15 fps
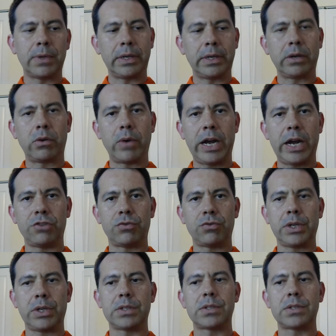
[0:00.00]

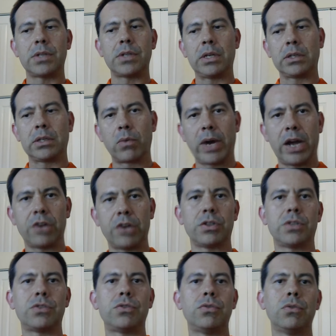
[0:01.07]
undergraduates and
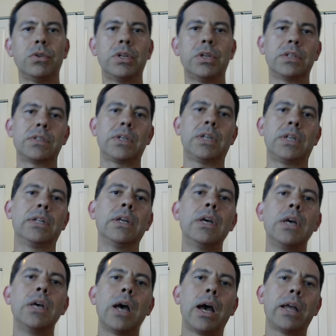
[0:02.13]
graduate students, and
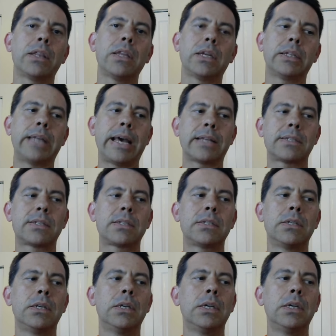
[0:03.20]
I think
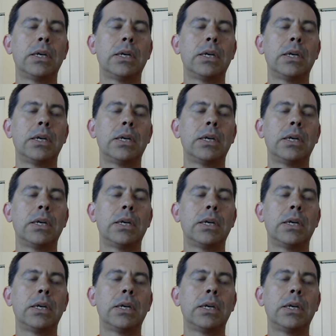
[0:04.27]
that's